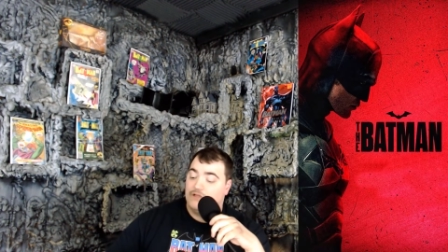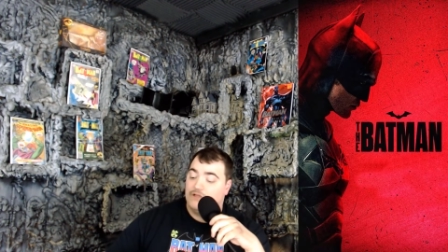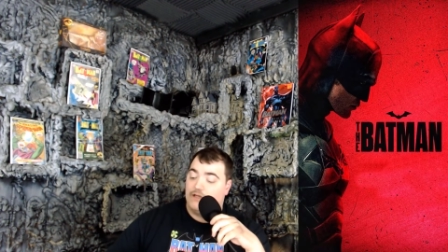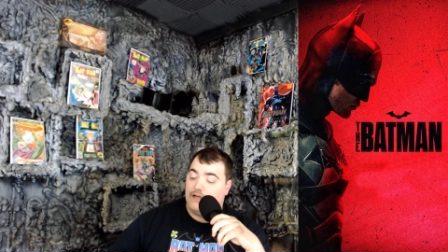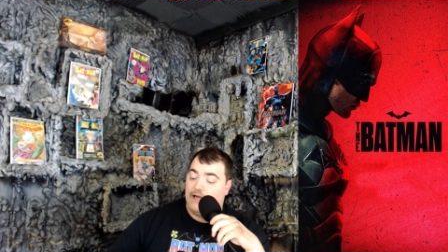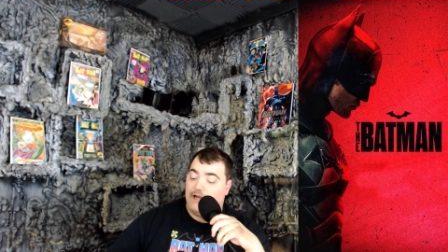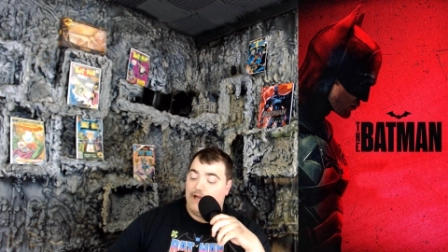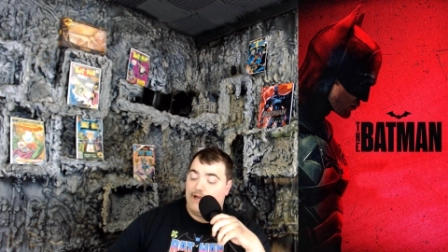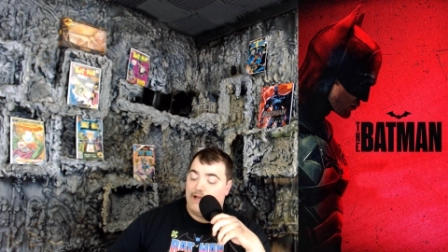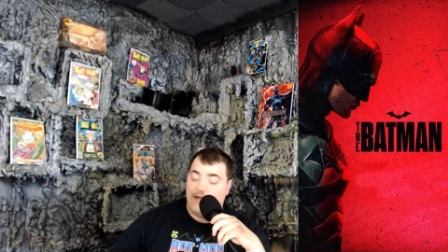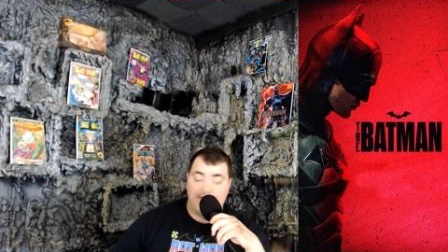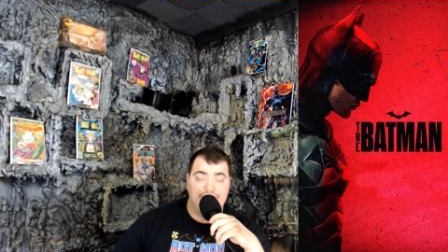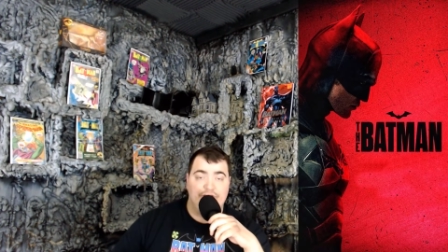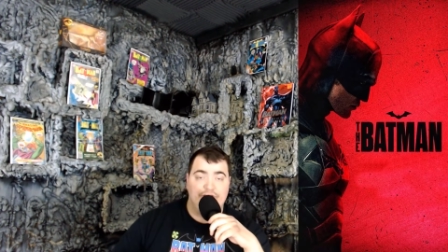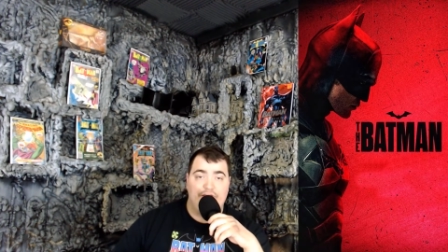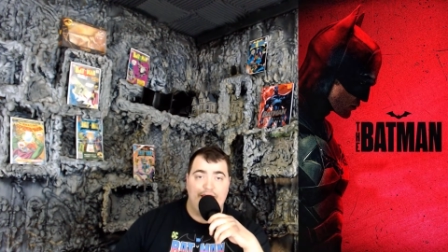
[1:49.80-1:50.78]
I
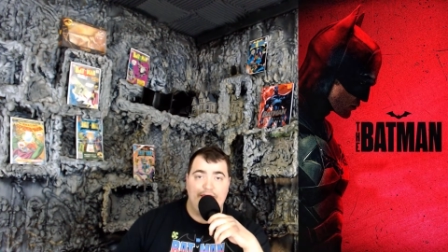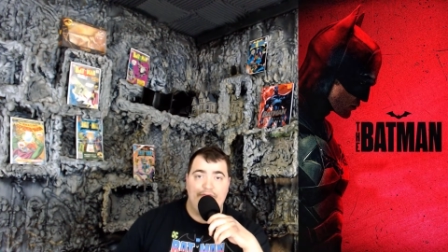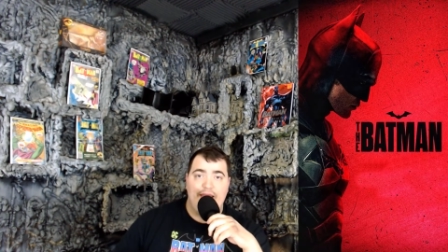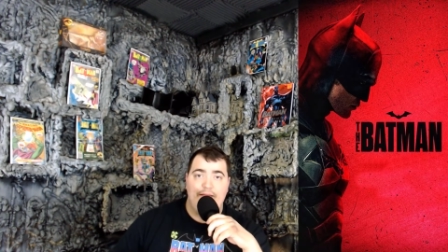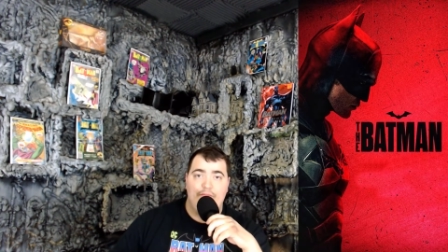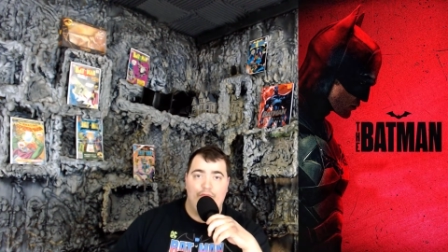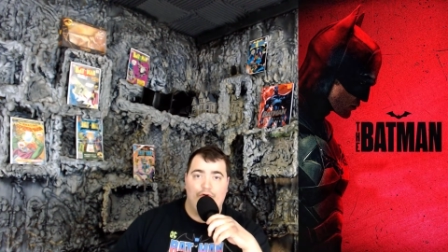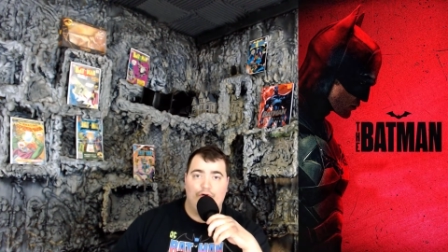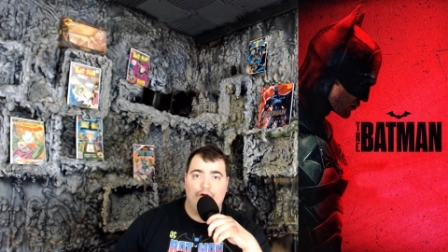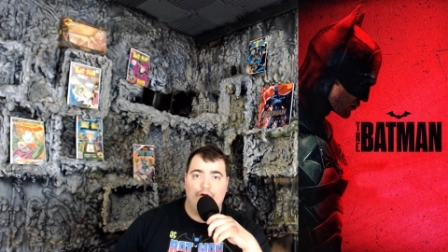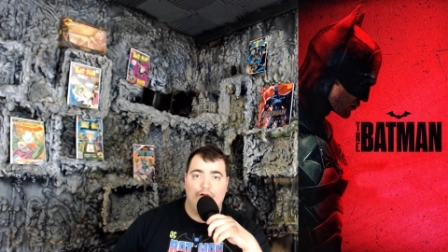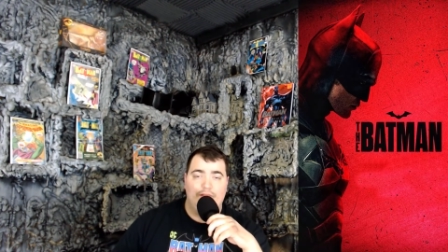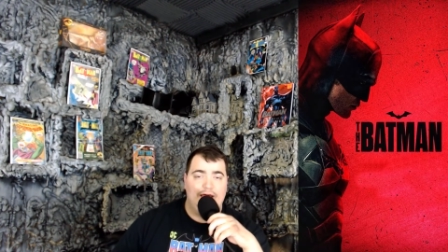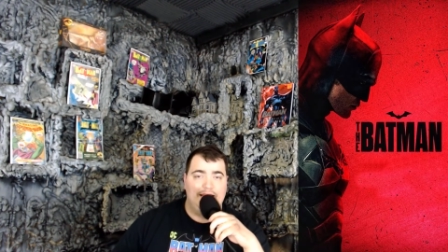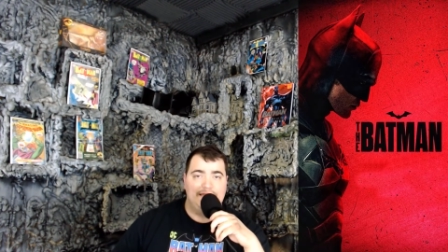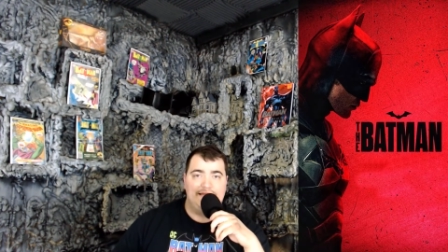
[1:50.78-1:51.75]
actually like that more a
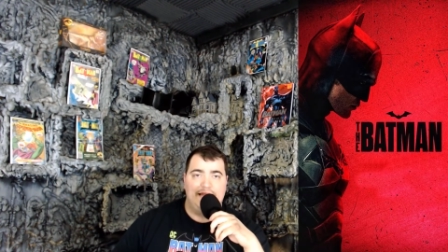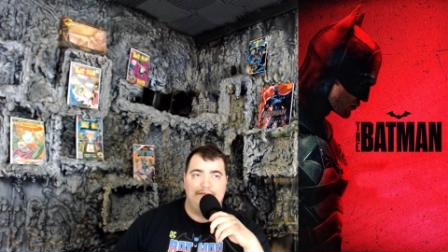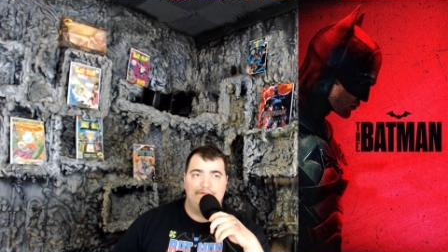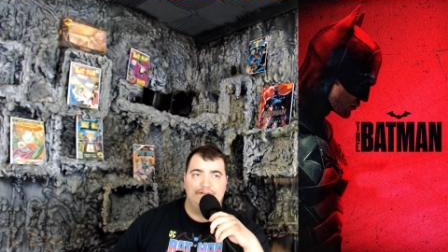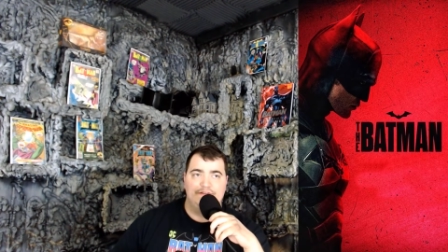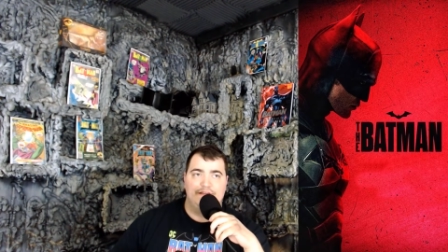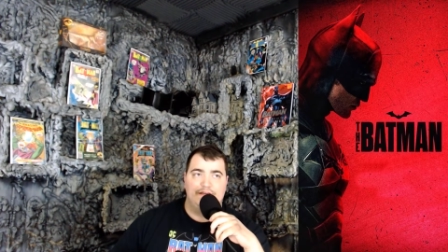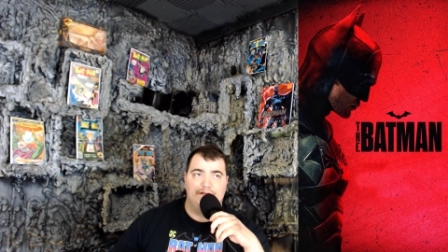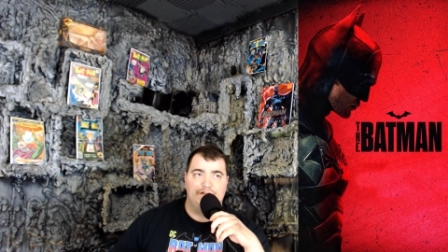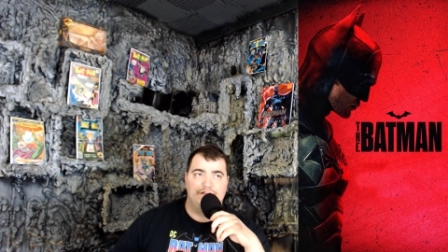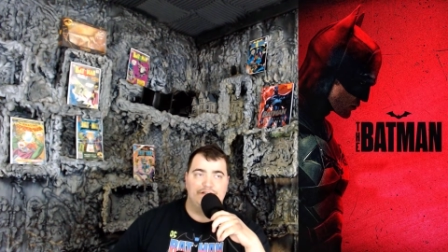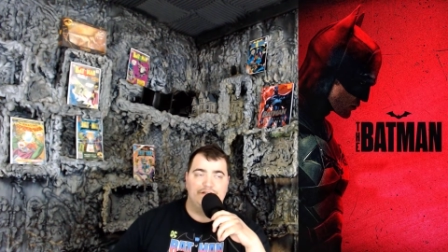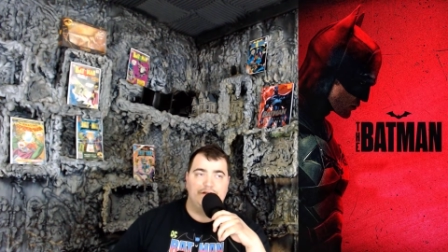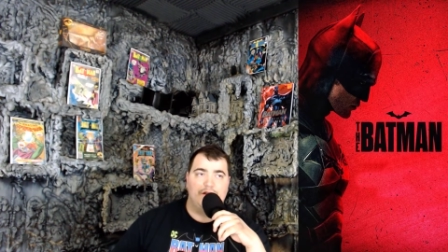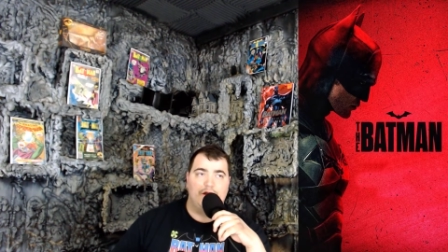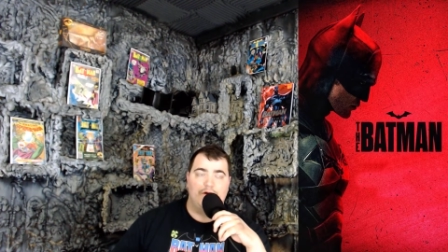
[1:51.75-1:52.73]
lot of times than
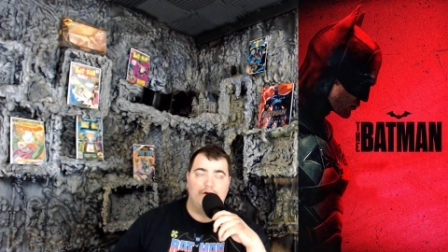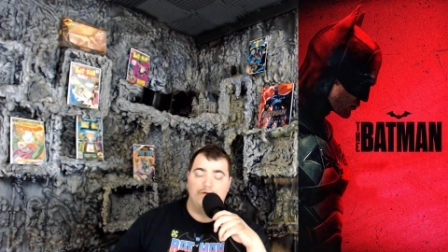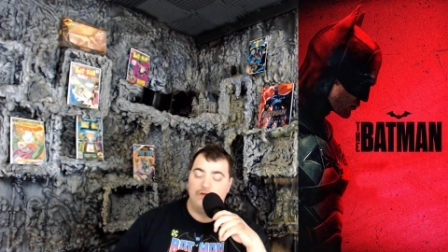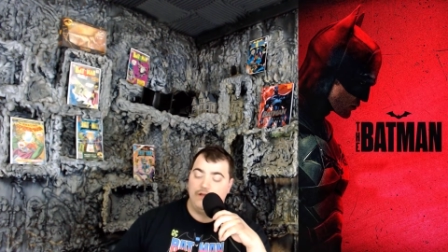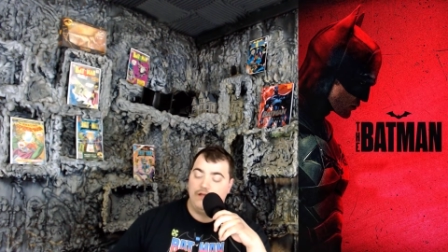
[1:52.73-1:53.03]
just, you know,